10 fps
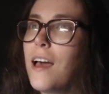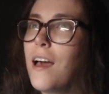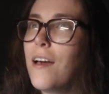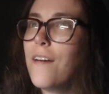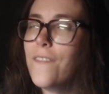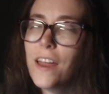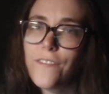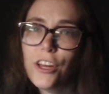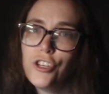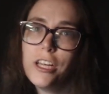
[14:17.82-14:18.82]
fan
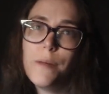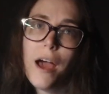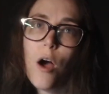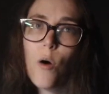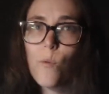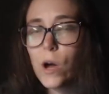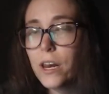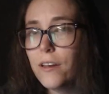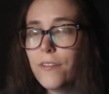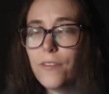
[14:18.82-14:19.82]
fiction about what if
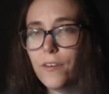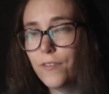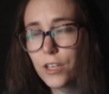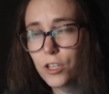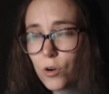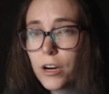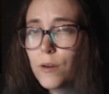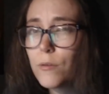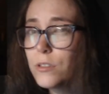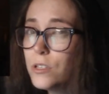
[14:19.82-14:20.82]
Victoria was
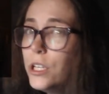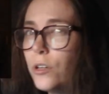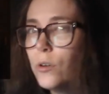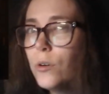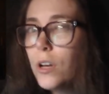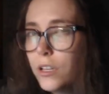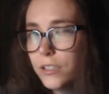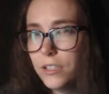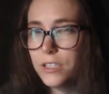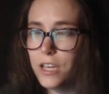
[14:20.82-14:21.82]
new to the
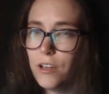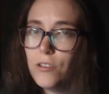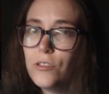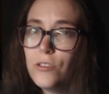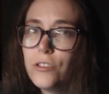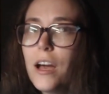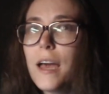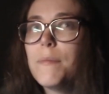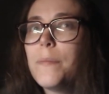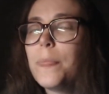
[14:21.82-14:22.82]
Jellicles tribe?
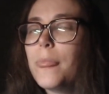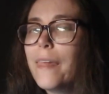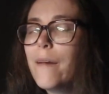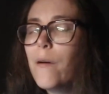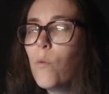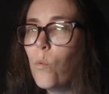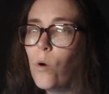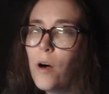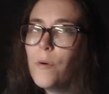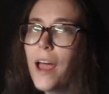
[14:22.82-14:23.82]
What
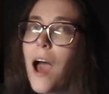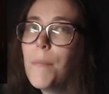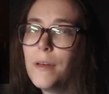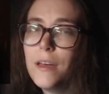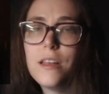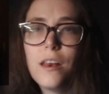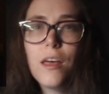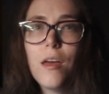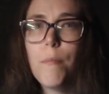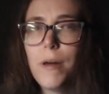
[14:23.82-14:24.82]
would happen?
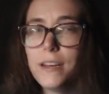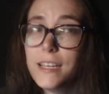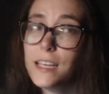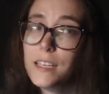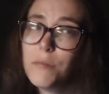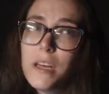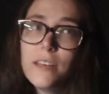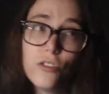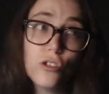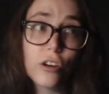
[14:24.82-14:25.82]
But it takes
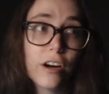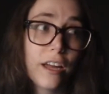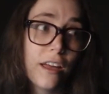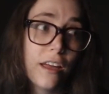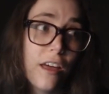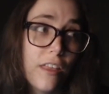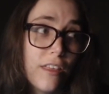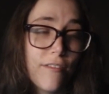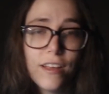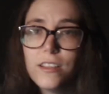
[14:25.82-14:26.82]
place during
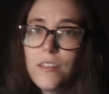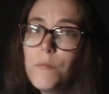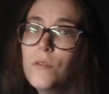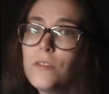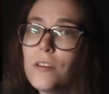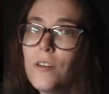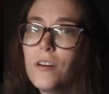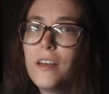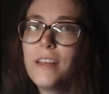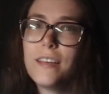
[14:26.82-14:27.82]
the events of the
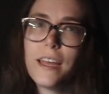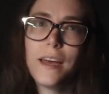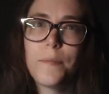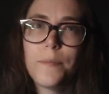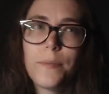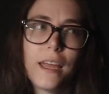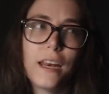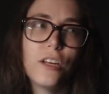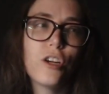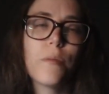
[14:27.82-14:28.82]
musical. It's like an
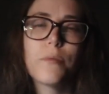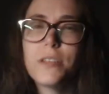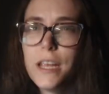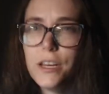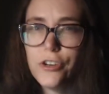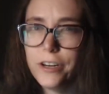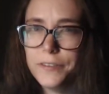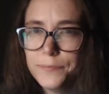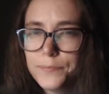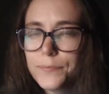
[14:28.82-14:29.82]

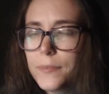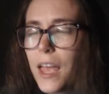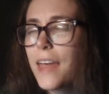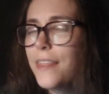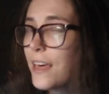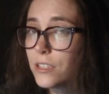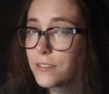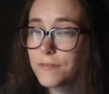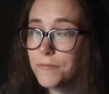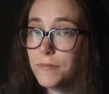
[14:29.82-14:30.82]
interpretation. And
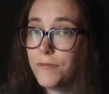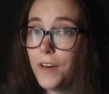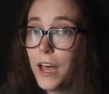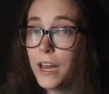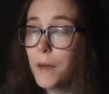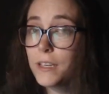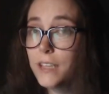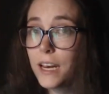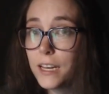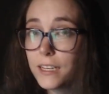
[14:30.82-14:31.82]
that's fine. I'm
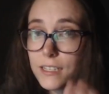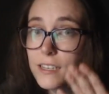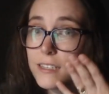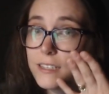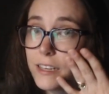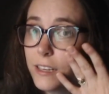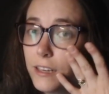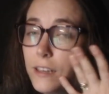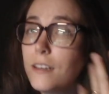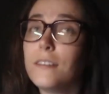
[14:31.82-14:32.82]
excited to
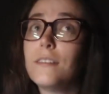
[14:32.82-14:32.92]
see